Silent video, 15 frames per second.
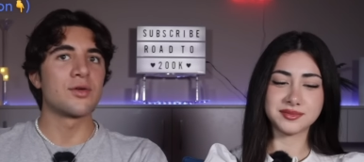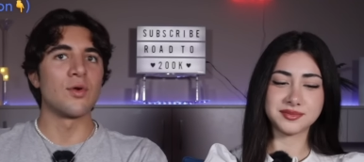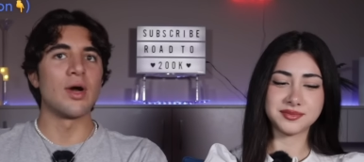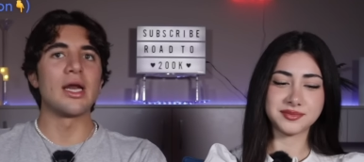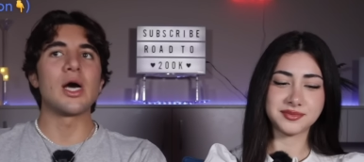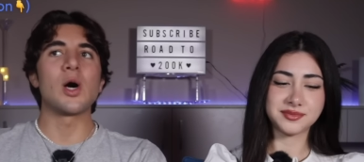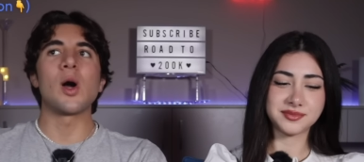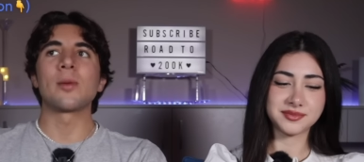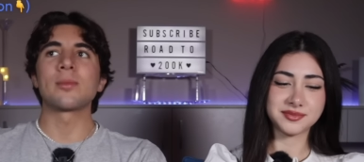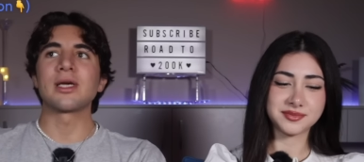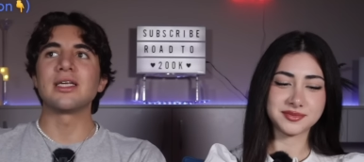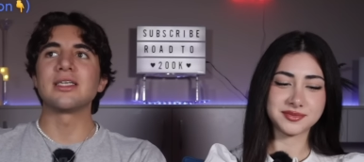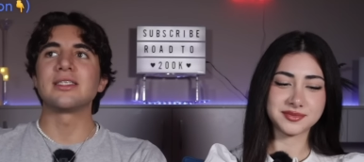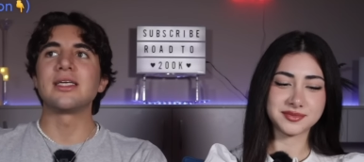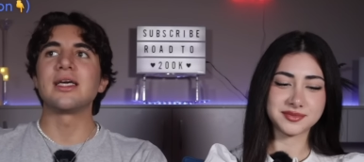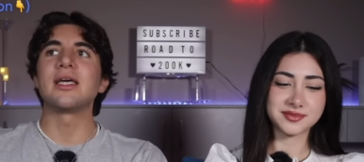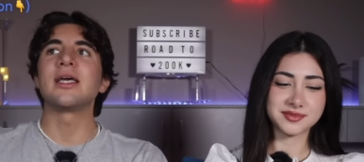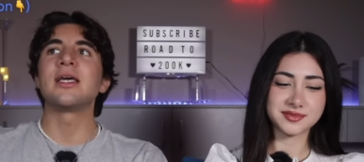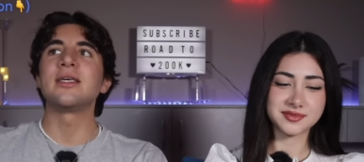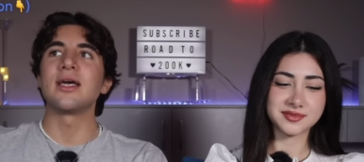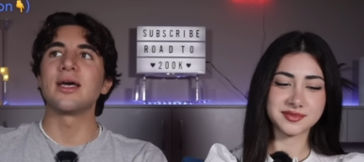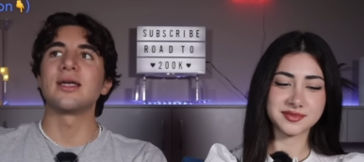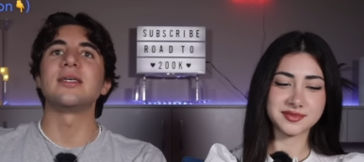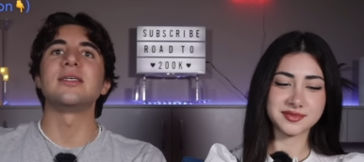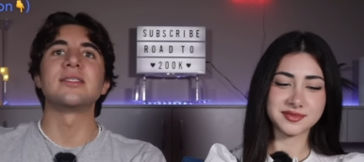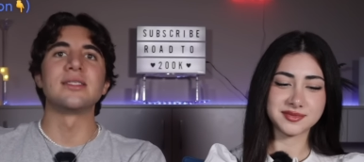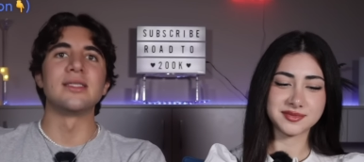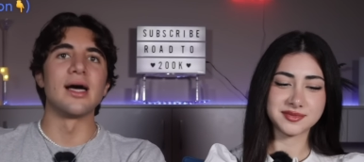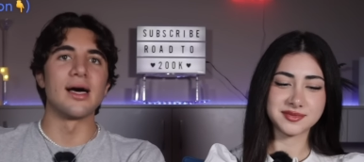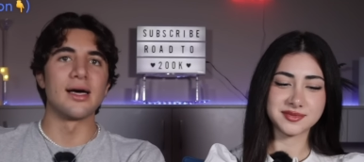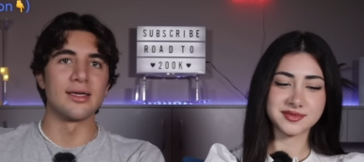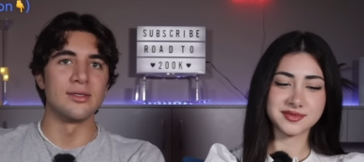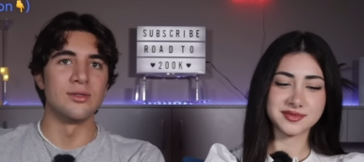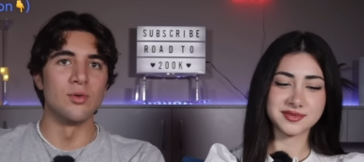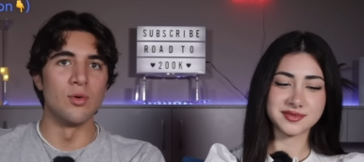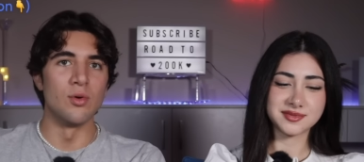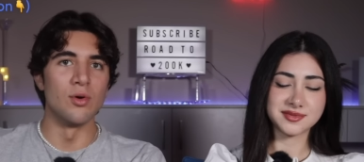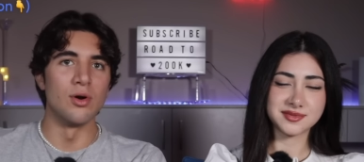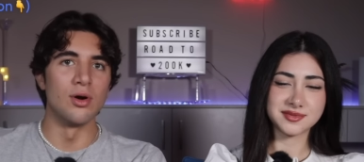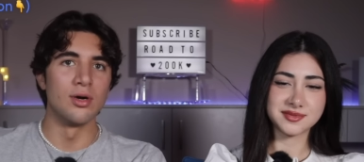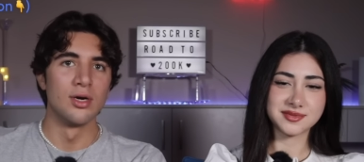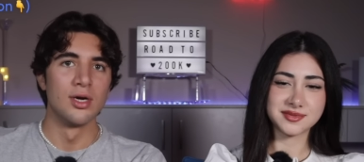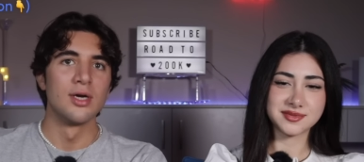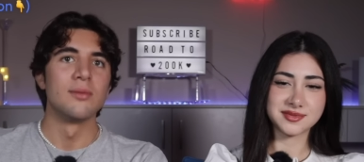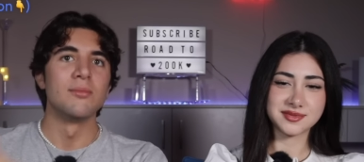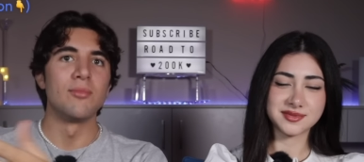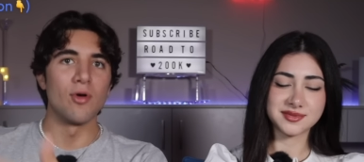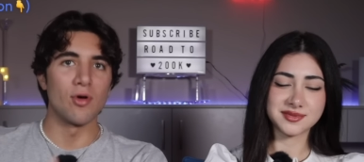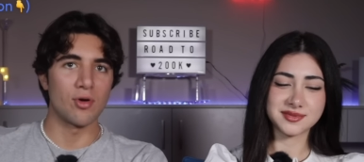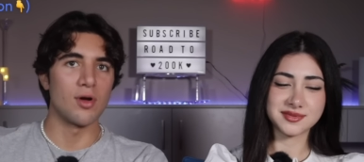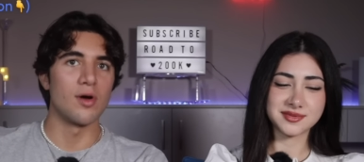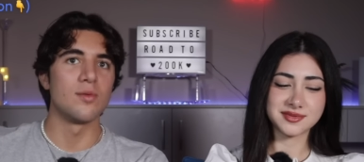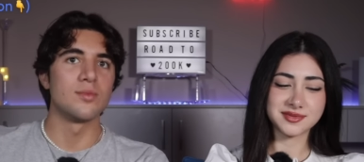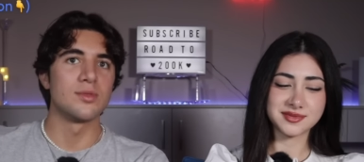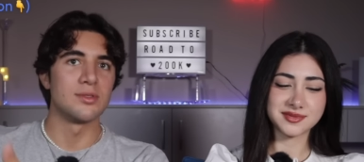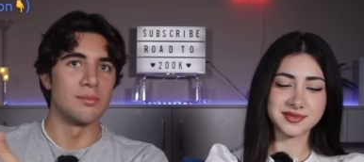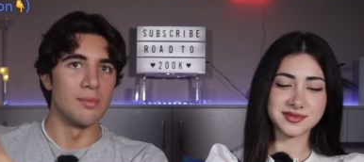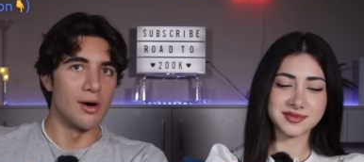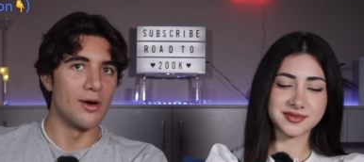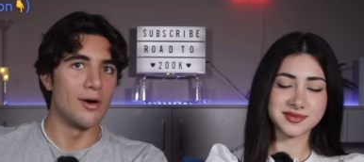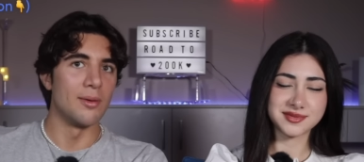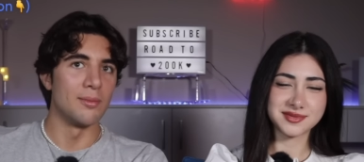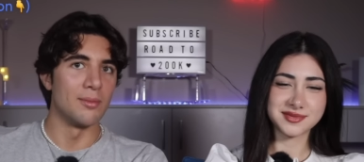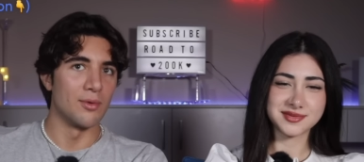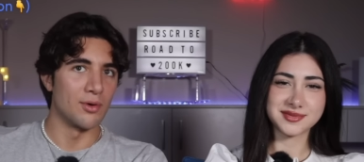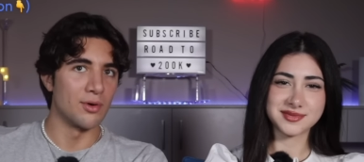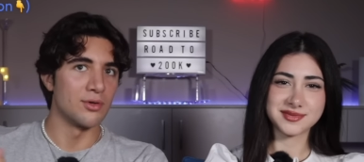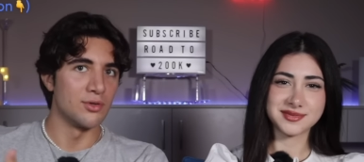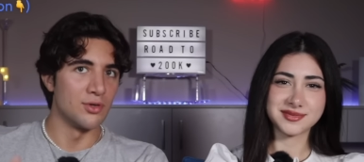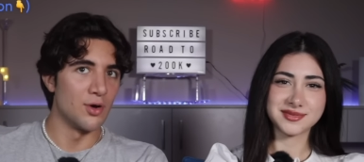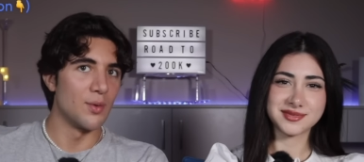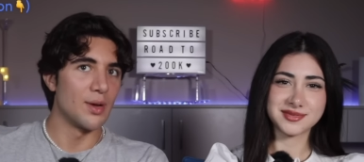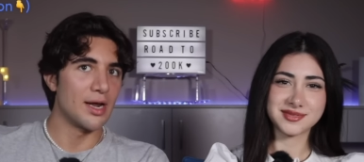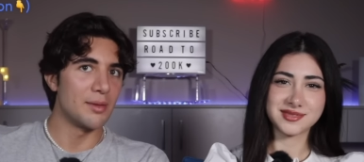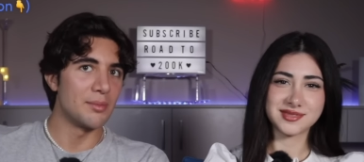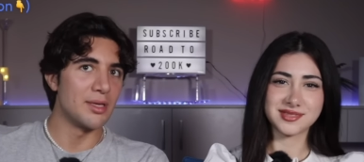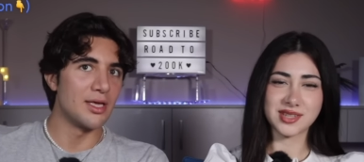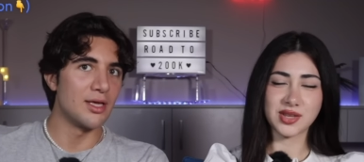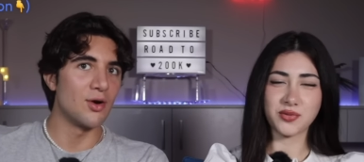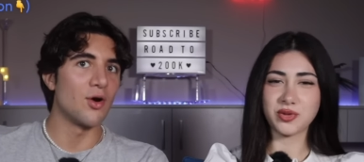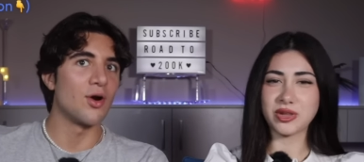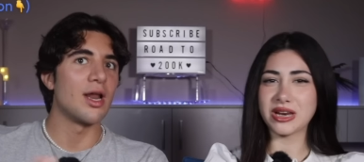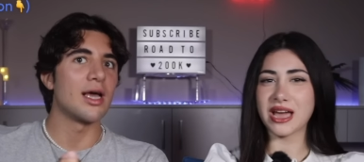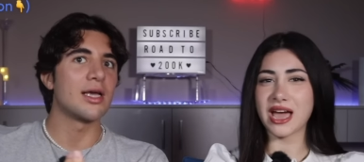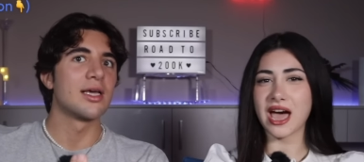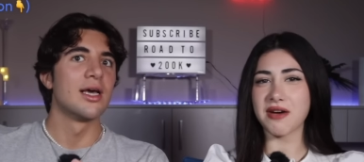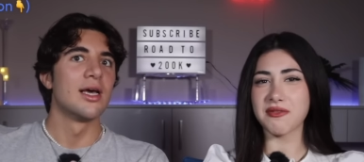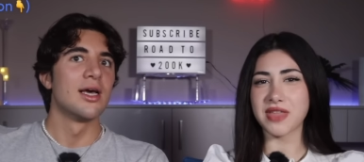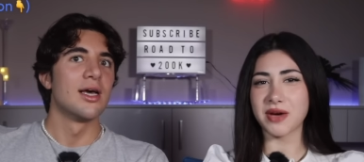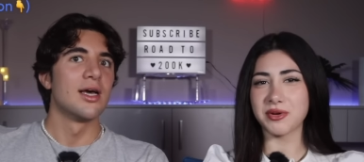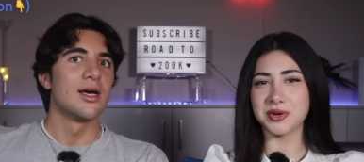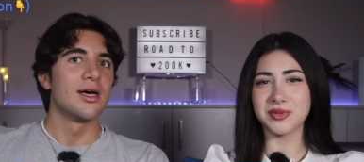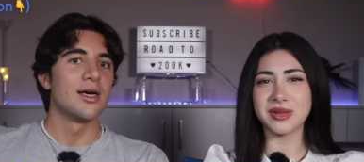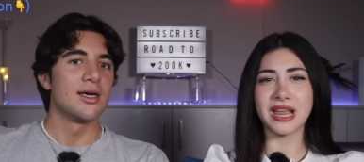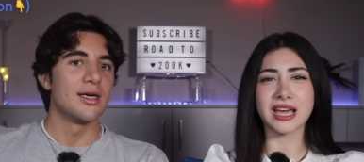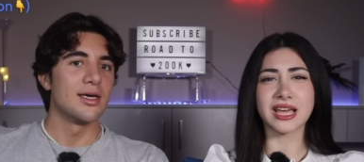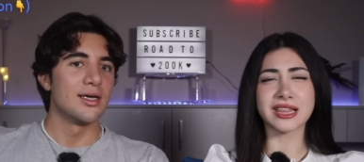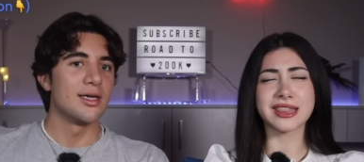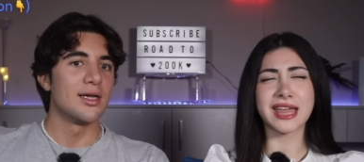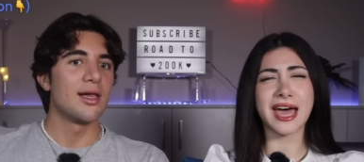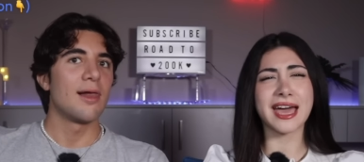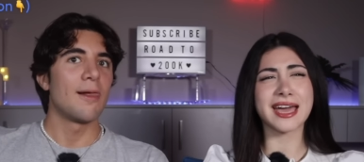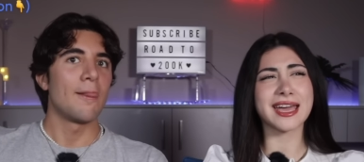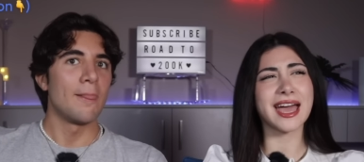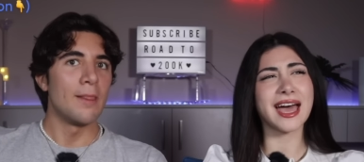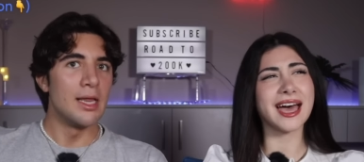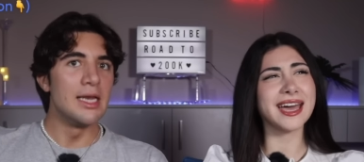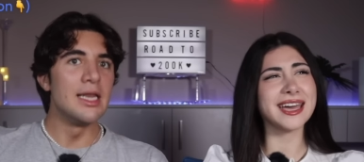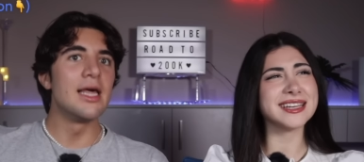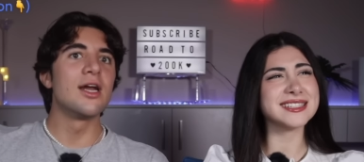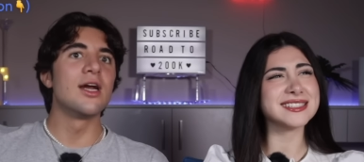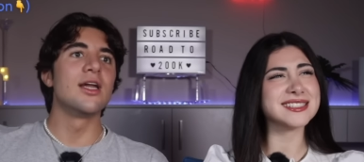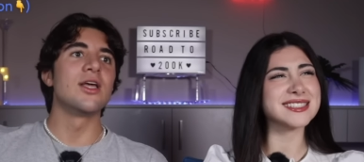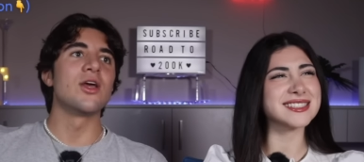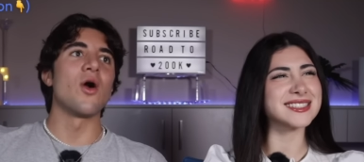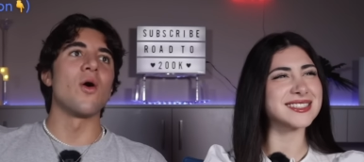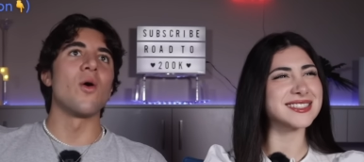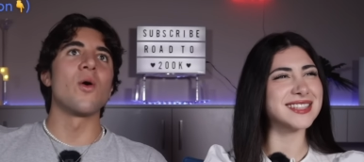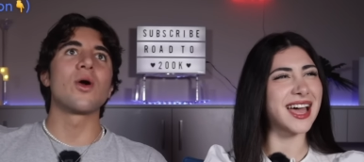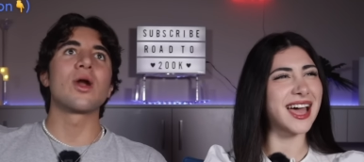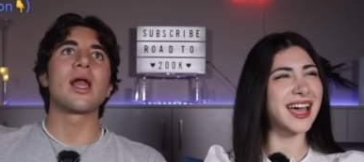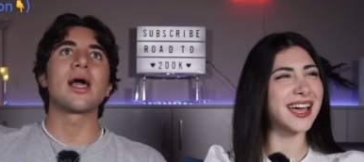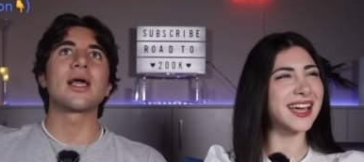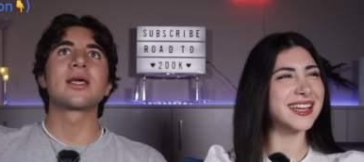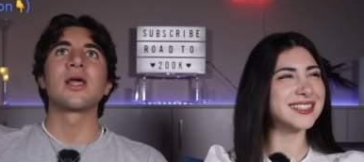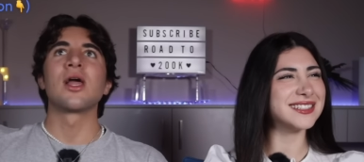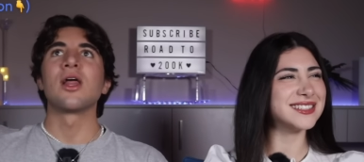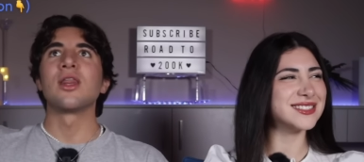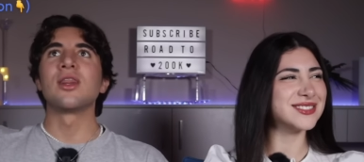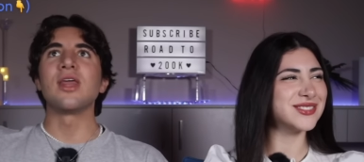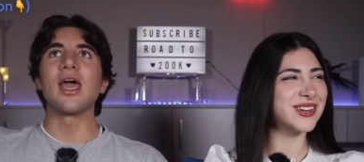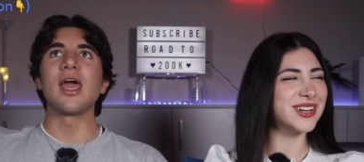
Speaker 1: right now, I'm gonna say Hyeri's dad or Bogum's mom, or you know what I mean? If or like have
Speaker 2: that, would be like that guy. Literally, or like
Speaker 1: the